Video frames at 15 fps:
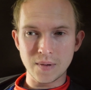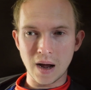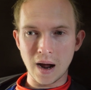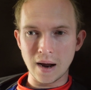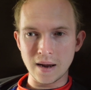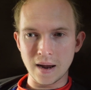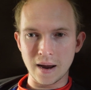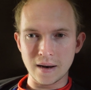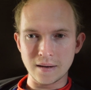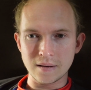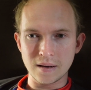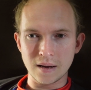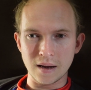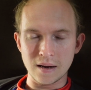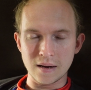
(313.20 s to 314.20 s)
I had
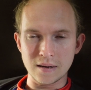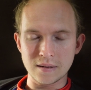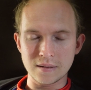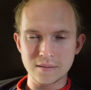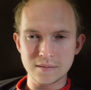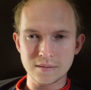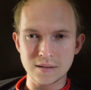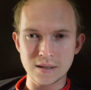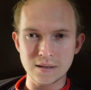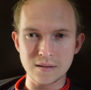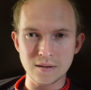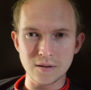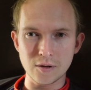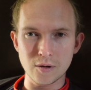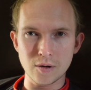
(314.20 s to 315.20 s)
a
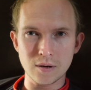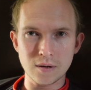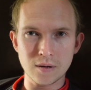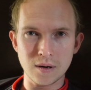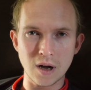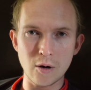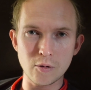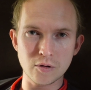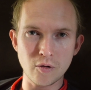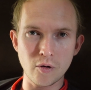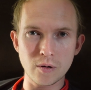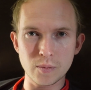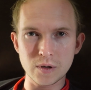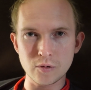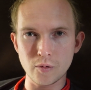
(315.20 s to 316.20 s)
decent look. I was
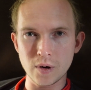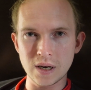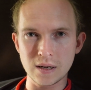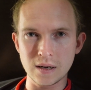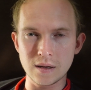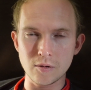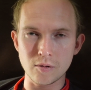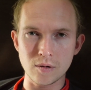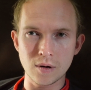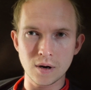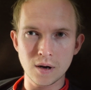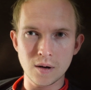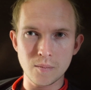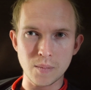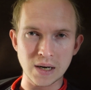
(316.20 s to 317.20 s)
going between either
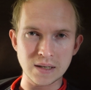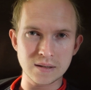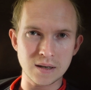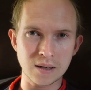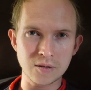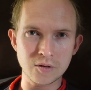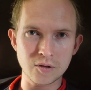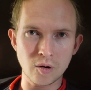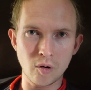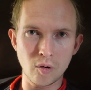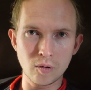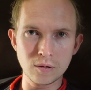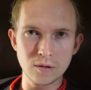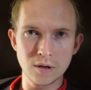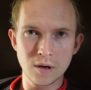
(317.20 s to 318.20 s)
my Sense
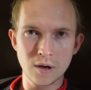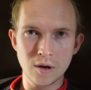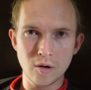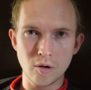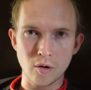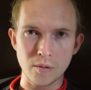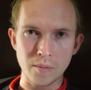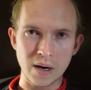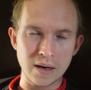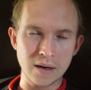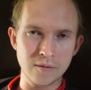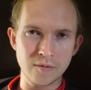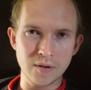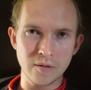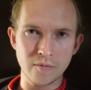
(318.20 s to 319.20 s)
Soul or my
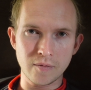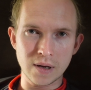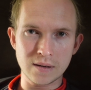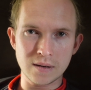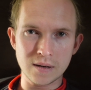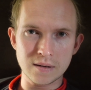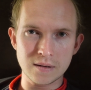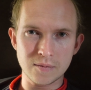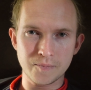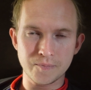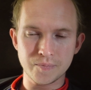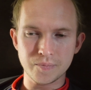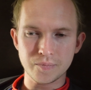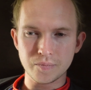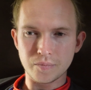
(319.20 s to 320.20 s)
Infinite Physics.
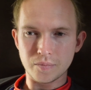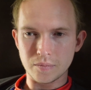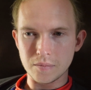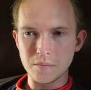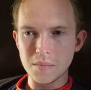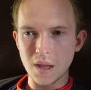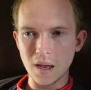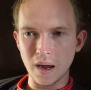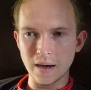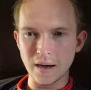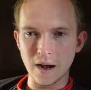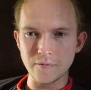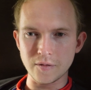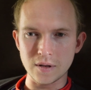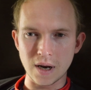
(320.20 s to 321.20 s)
And
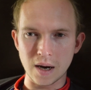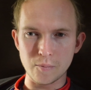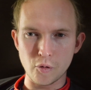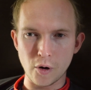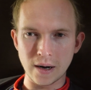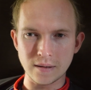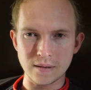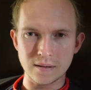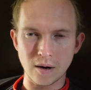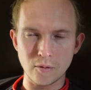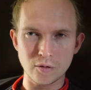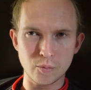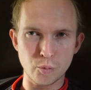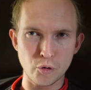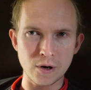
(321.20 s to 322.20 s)
after that practice, I
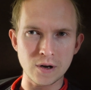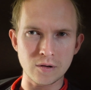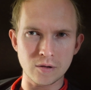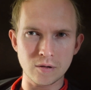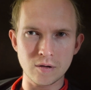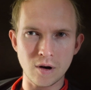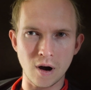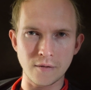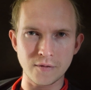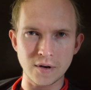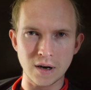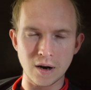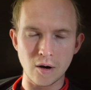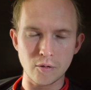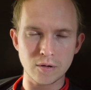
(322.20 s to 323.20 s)
was pretty
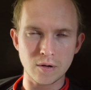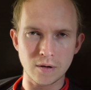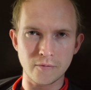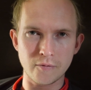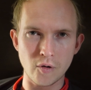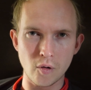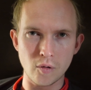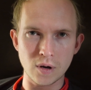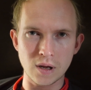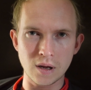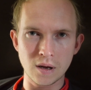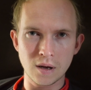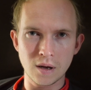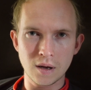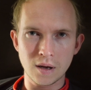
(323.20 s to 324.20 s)
confident I was going to throw the
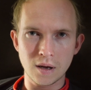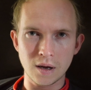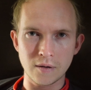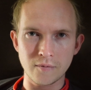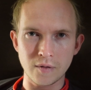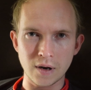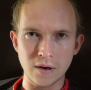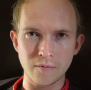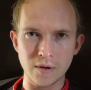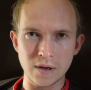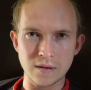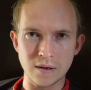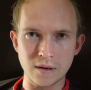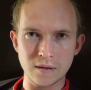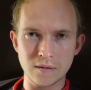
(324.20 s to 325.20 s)
Infinite
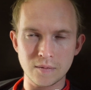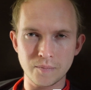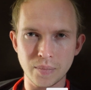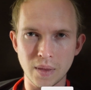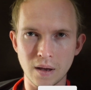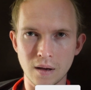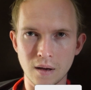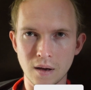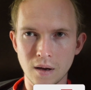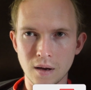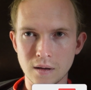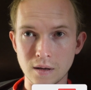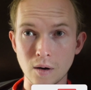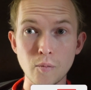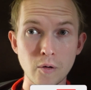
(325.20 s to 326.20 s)
Physics.
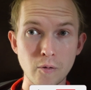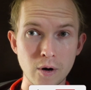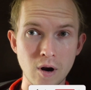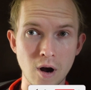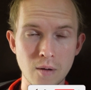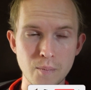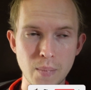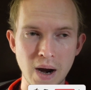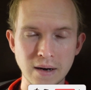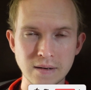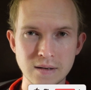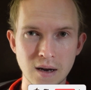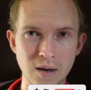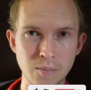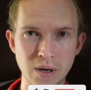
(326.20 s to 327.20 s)
Then when we come back
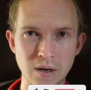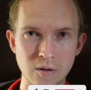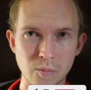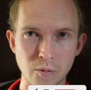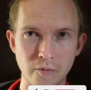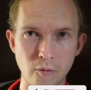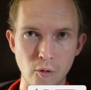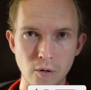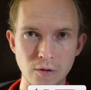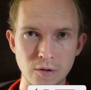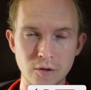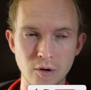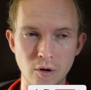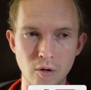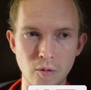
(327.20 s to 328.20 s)
10 minutes before the
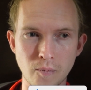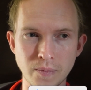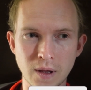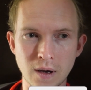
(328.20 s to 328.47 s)
show,